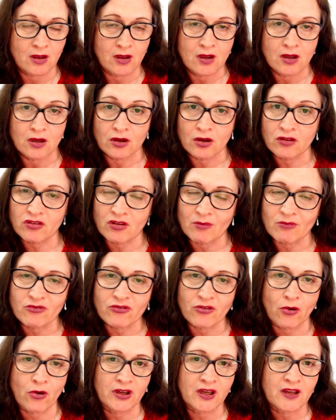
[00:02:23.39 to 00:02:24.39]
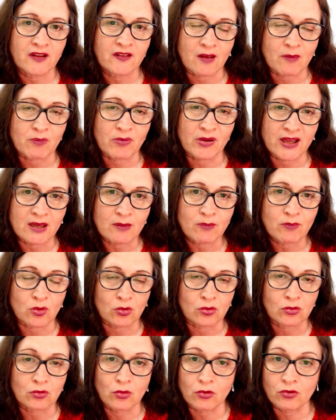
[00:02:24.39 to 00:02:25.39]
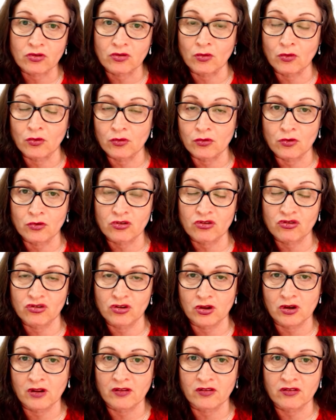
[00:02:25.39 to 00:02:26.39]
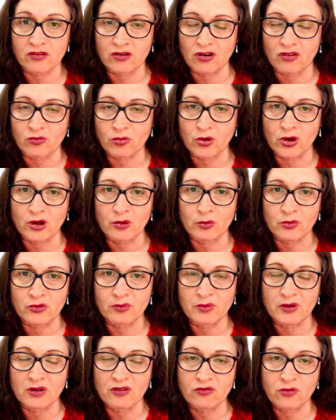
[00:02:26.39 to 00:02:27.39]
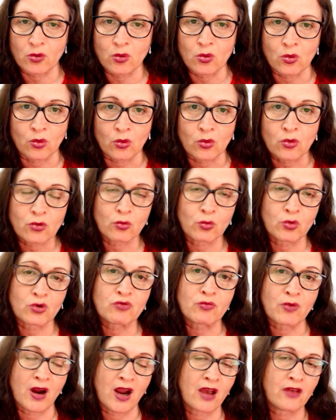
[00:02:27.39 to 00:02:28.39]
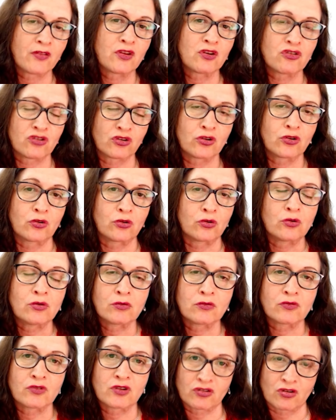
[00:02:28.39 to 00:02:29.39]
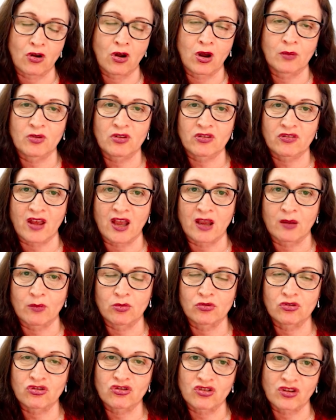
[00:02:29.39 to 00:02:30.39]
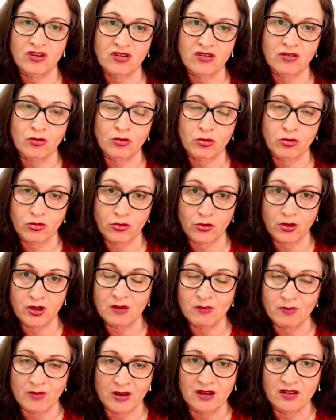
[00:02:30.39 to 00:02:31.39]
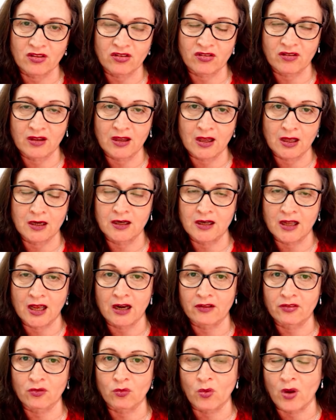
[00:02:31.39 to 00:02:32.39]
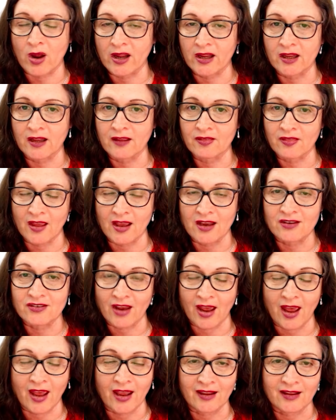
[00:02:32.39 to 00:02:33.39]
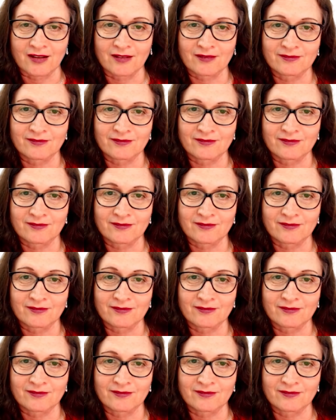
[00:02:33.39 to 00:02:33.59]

because I'm finding that people or students that I've worked with before would rather do the times tables just 30 minutes to get it out of the way in that day.